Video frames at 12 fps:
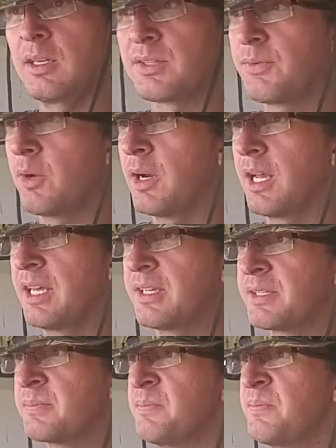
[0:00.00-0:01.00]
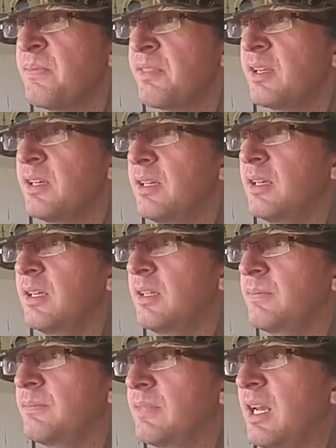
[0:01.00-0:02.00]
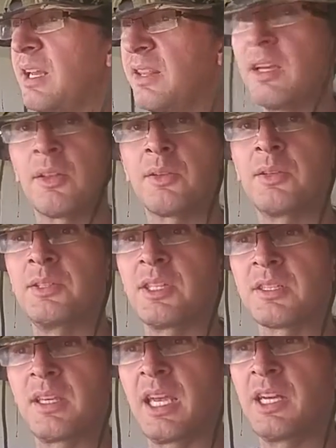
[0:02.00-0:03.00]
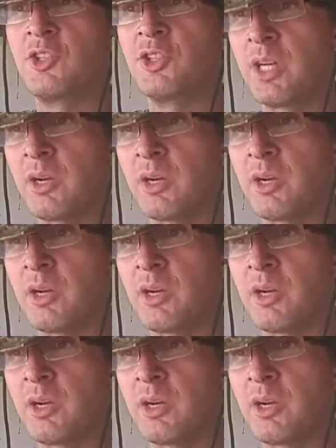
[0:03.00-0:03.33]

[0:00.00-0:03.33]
as far as anything other than just a